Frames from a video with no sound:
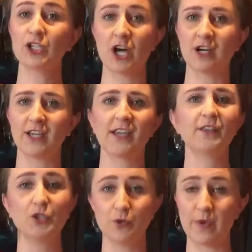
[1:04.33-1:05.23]
are talking,
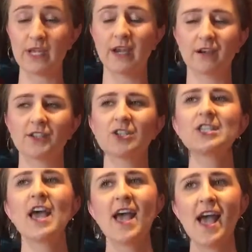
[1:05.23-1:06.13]
the two main characters,
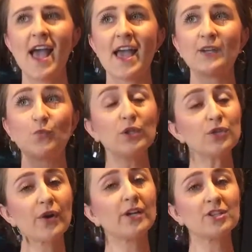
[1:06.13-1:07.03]
and Will
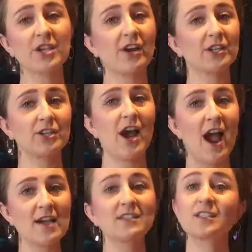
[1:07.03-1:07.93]
Traynor's character
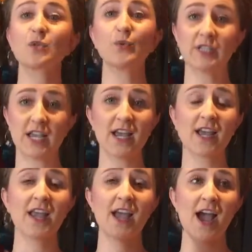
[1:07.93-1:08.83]
asks Louisa
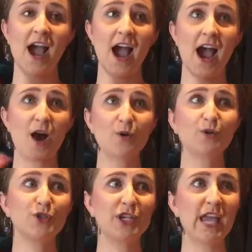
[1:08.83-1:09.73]
how
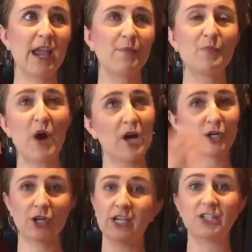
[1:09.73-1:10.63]
she came upon
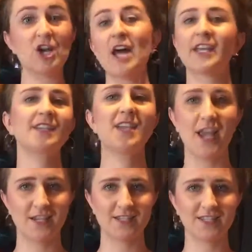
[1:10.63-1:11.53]
her exotic
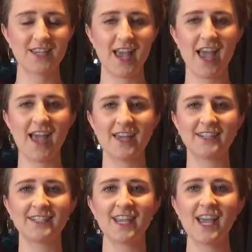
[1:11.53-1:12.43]
tastes.
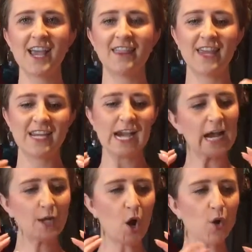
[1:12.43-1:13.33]
And then he
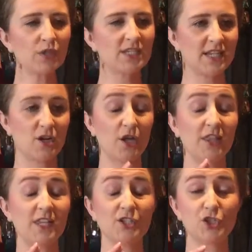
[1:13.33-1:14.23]
kind of hones in
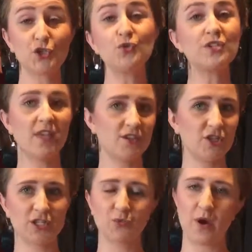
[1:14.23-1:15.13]
on these shoes that
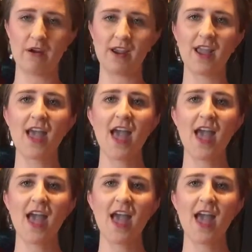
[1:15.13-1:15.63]
she's wearing